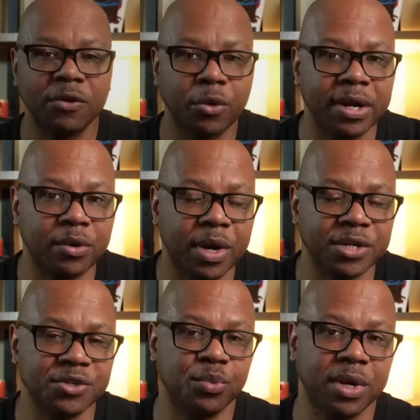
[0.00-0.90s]
the great
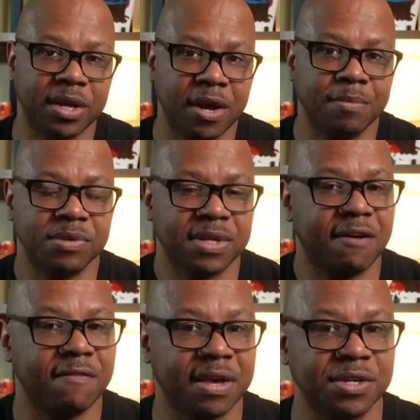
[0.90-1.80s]
questions when it comes to
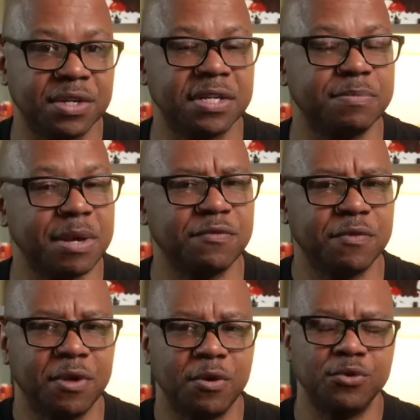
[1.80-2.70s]
salvation, especially for
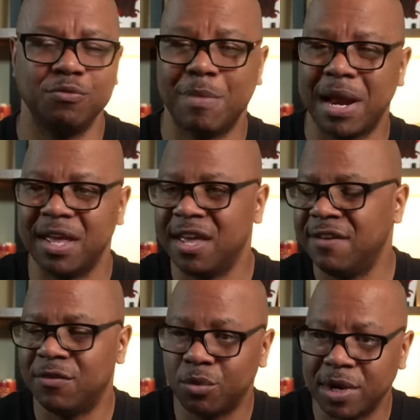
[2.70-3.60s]
those who might
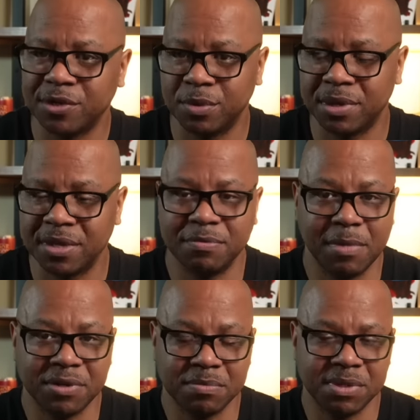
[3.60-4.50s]
even wrestle with this
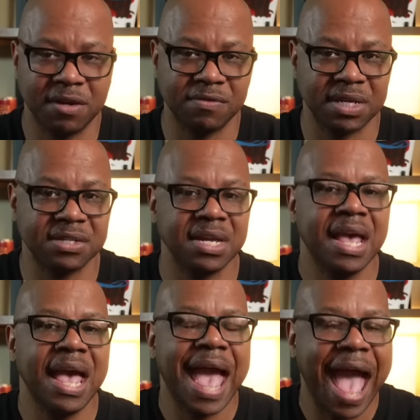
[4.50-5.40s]
amongst themselves, is
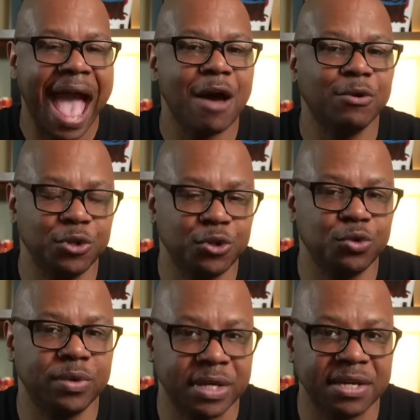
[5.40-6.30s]
how do you
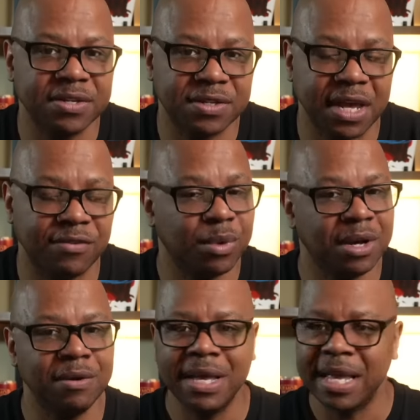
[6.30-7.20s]
get saved?
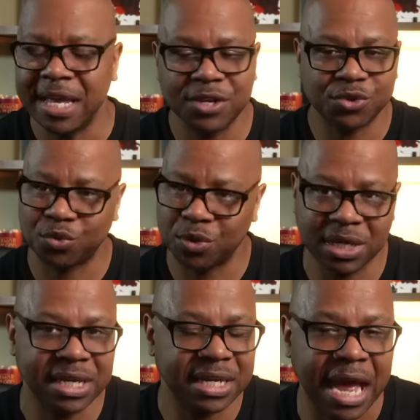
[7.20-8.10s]
Well, it's
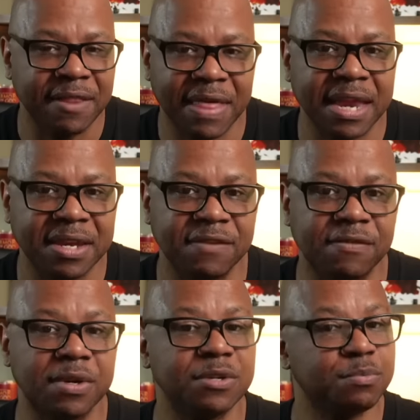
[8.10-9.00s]
really not that
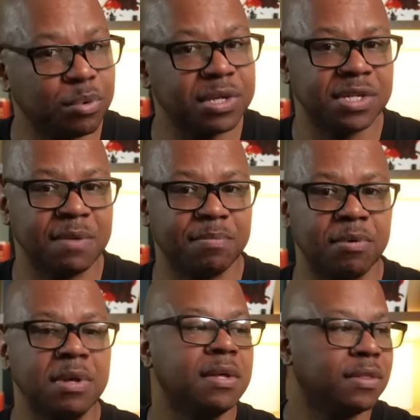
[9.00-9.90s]
difficult. It's pretty
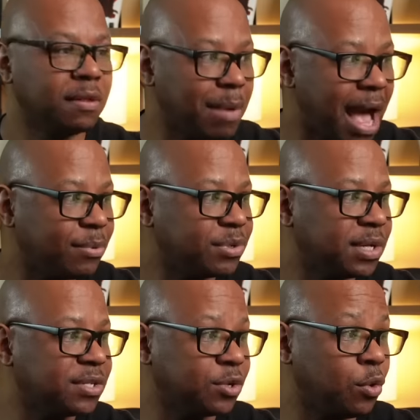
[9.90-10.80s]
simple. The Bible
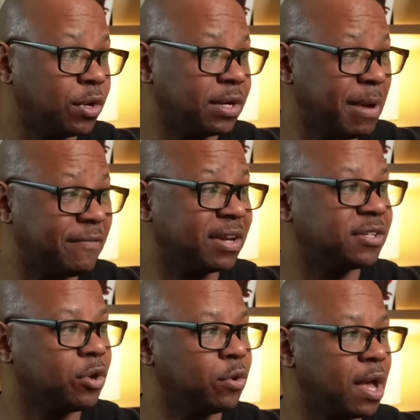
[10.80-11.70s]
says, according to, matter of fact, let's
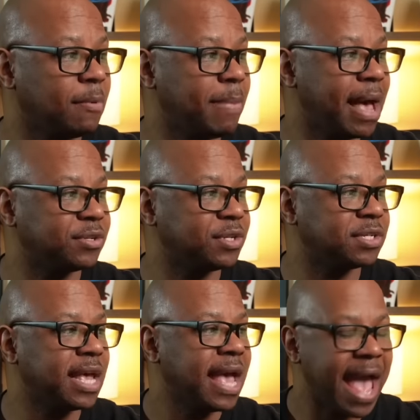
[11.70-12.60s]
go to a couple passages.
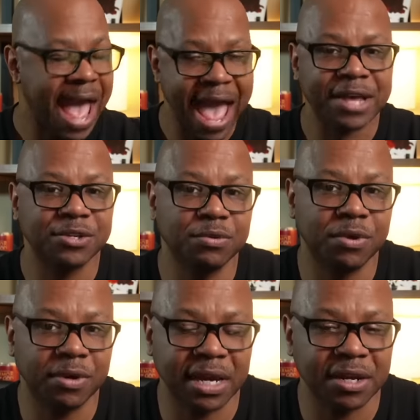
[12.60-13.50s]
Acts
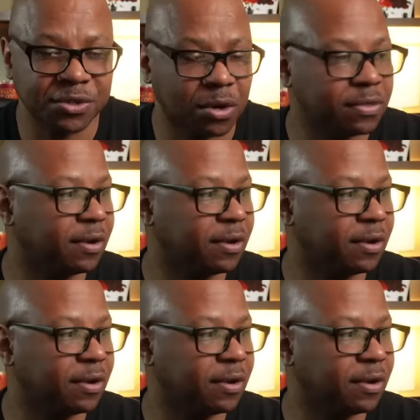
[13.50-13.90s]
2.38, let's start